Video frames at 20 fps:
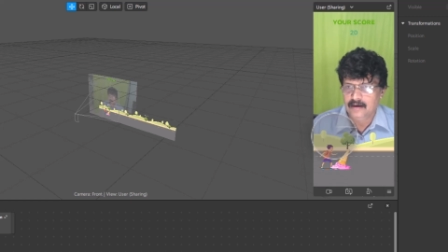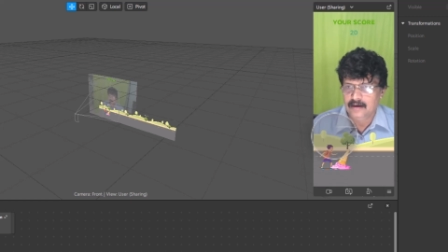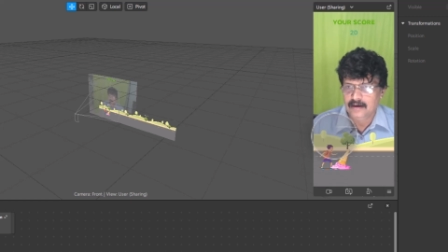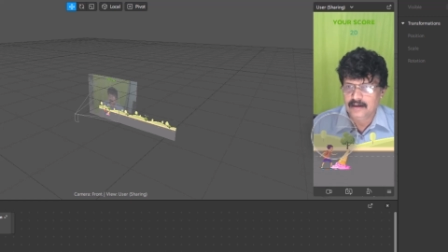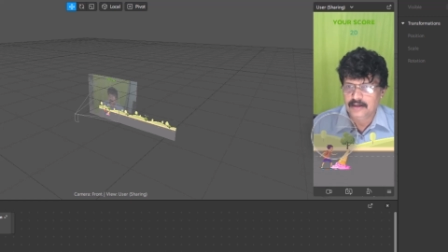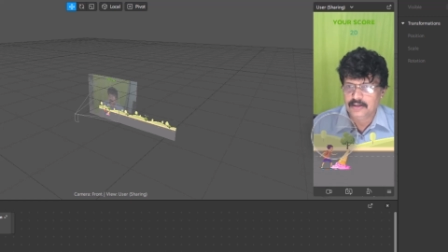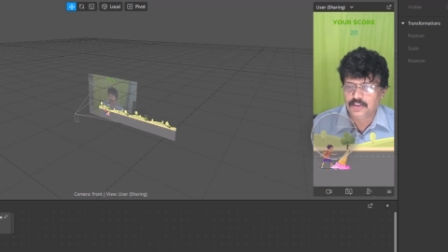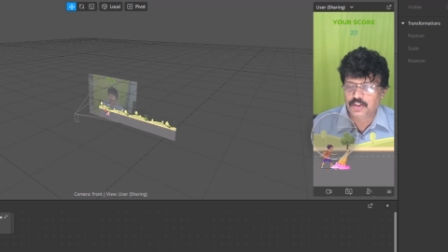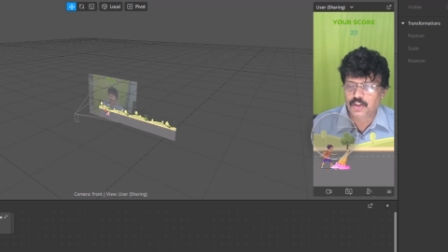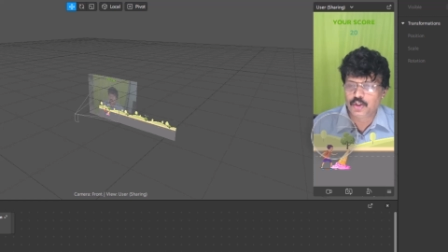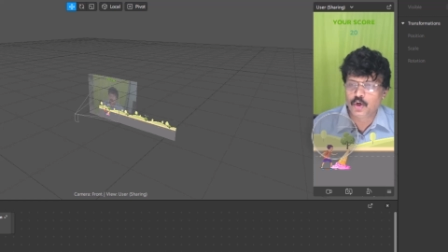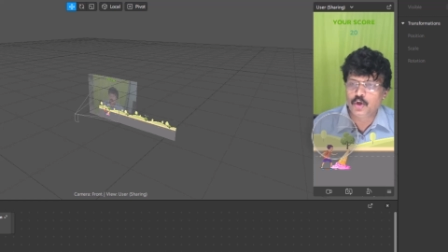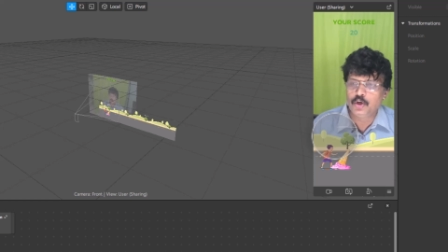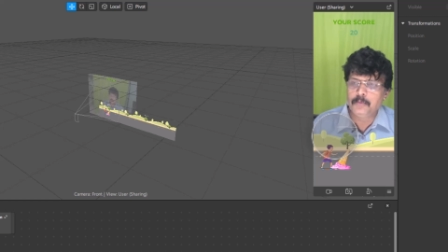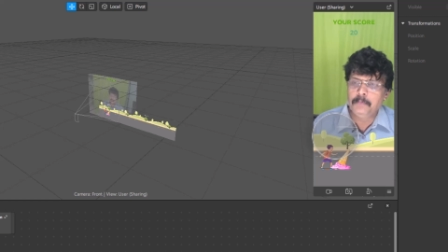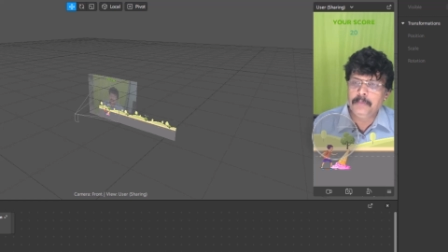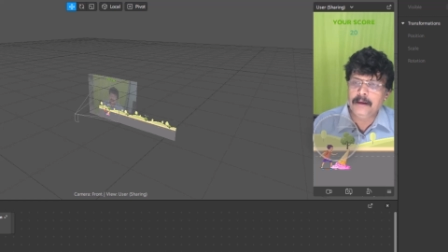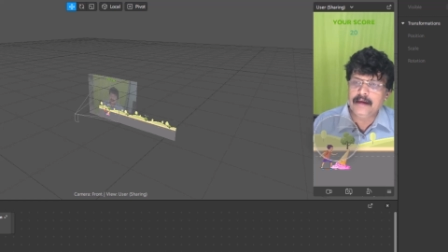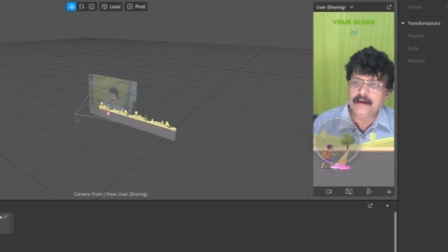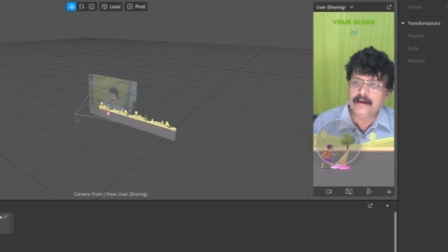should
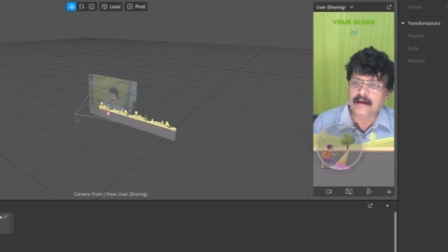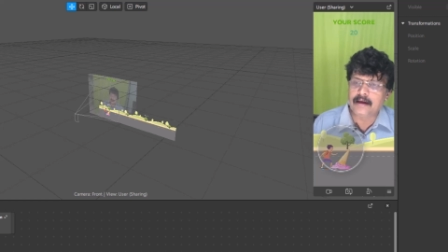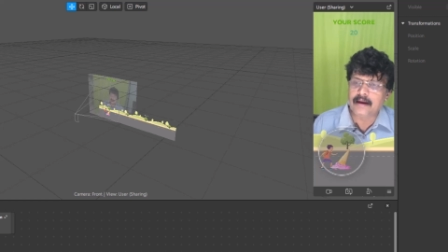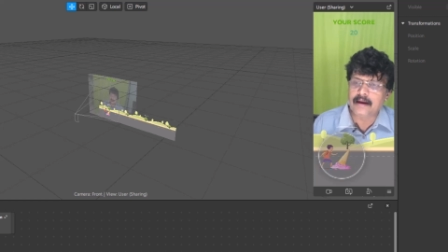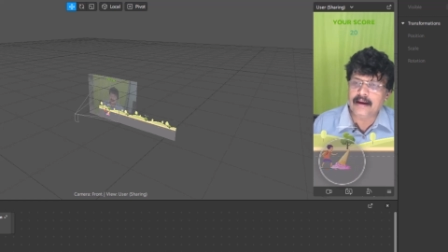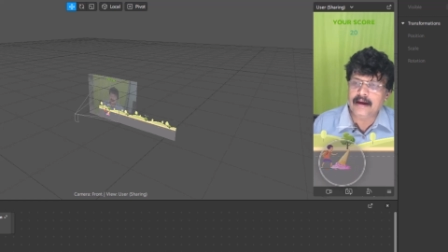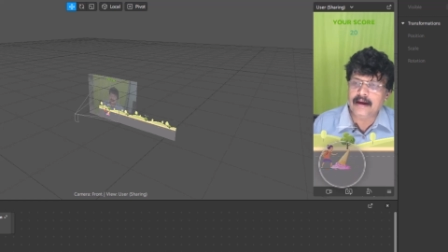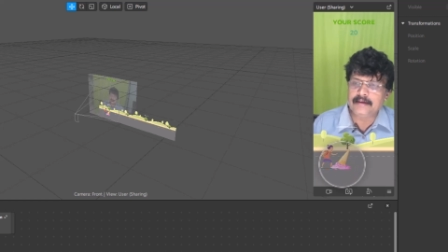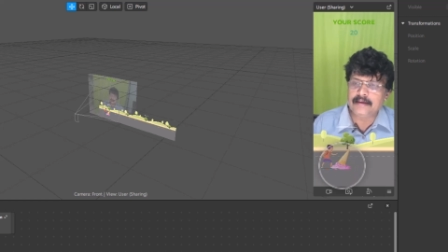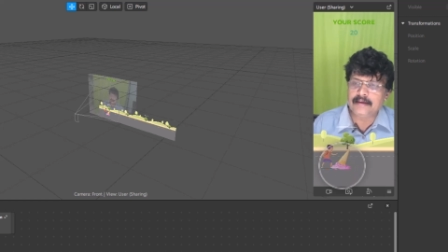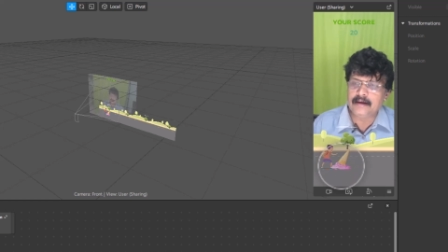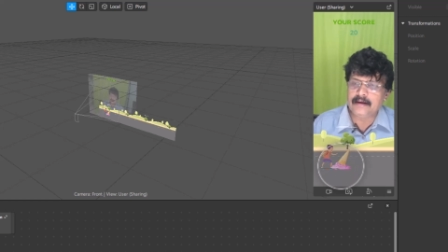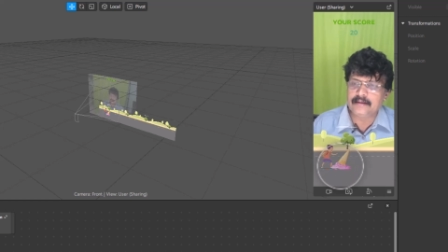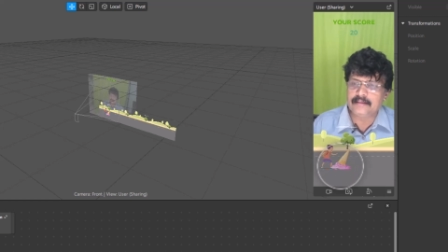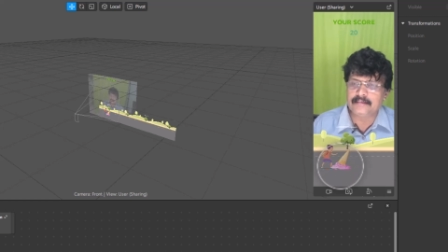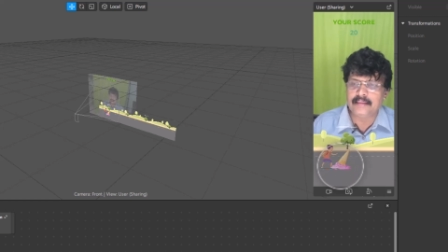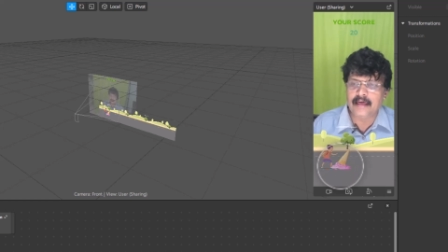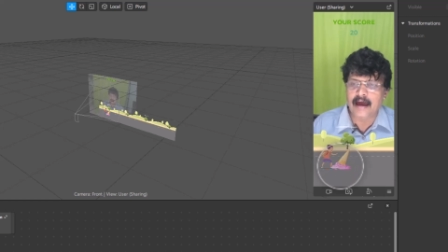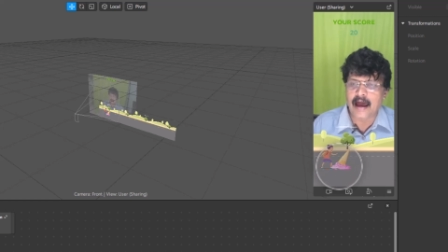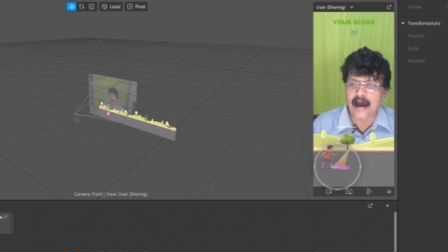be greater
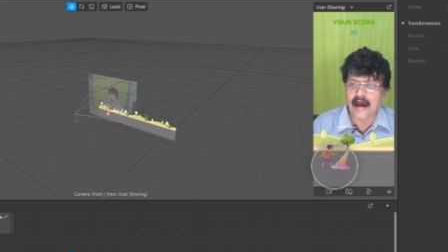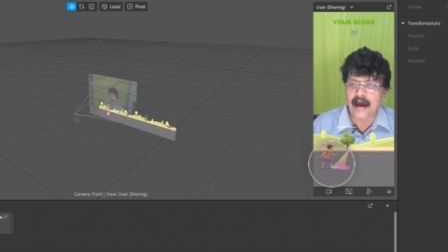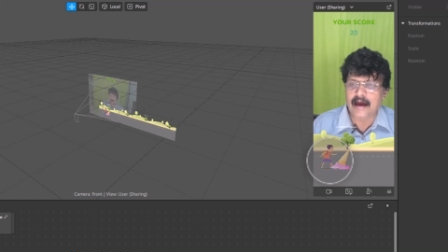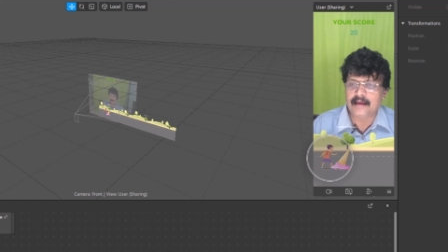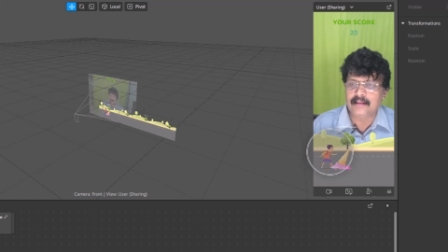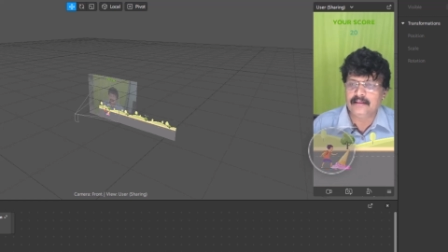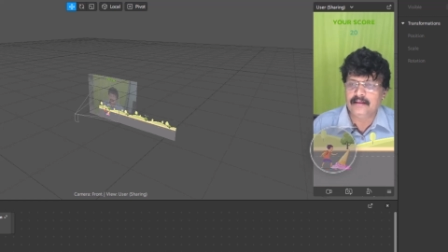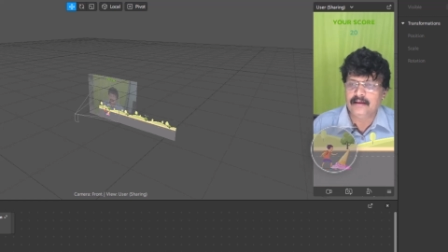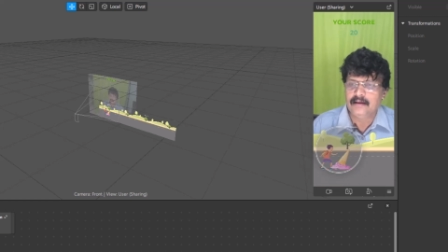than